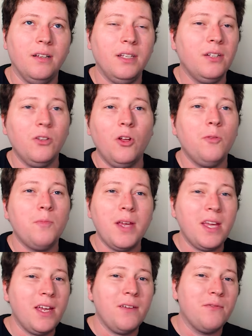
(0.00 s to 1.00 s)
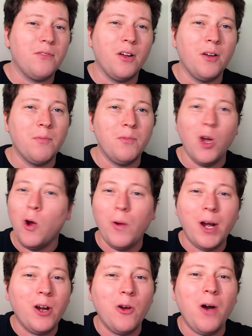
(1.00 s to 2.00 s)
little old me from
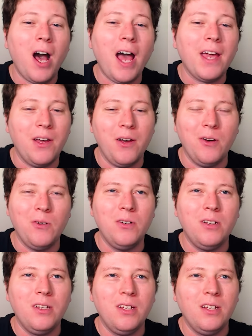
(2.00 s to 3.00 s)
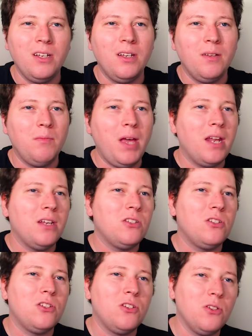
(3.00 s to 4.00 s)
nowhere, Ohio,
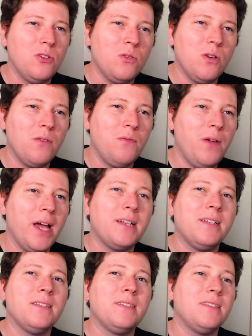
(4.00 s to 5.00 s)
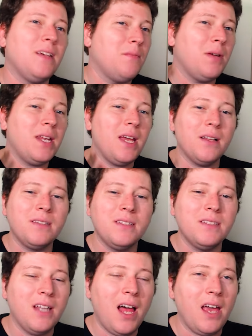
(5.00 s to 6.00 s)
managed to affect somebody
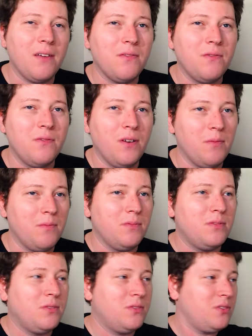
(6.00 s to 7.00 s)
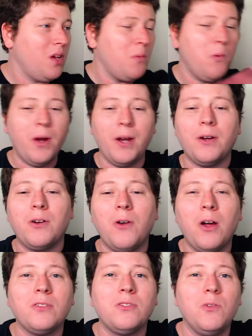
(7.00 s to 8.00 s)
else's life from somewhere
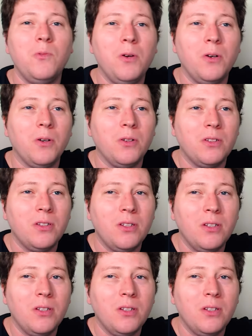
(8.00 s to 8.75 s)
across the world